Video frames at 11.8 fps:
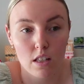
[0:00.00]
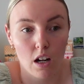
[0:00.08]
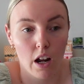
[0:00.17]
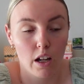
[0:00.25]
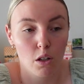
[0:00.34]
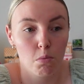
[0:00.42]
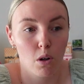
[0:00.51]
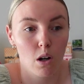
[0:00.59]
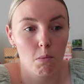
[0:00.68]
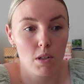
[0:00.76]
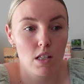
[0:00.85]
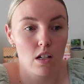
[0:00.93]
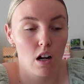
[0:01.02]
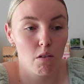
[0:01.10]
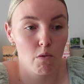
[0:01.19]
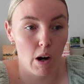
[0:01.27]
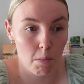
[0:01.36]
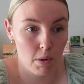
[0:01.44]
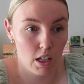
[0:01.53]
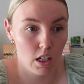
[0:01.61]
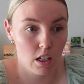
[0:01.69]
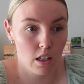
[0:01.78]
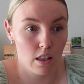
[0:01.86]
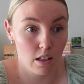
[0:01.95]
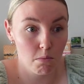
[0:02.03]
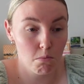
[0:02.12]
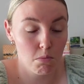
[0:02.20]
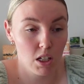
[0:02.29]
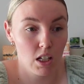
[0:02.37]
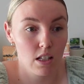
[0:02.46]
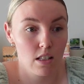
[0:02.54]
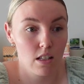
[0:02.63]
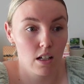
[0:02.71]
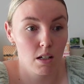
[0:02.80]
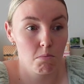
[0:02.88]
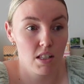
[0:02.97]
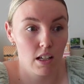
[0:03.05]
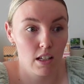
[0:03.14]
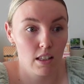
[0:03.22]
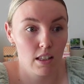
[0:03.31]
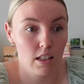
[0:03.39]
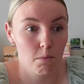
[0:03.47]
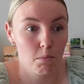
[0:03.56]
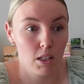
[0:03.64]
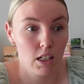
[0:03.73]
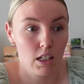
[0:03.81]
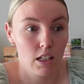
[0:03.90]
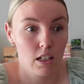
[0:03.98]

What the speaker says: that I could probably start wrapping them, because I'm seeing them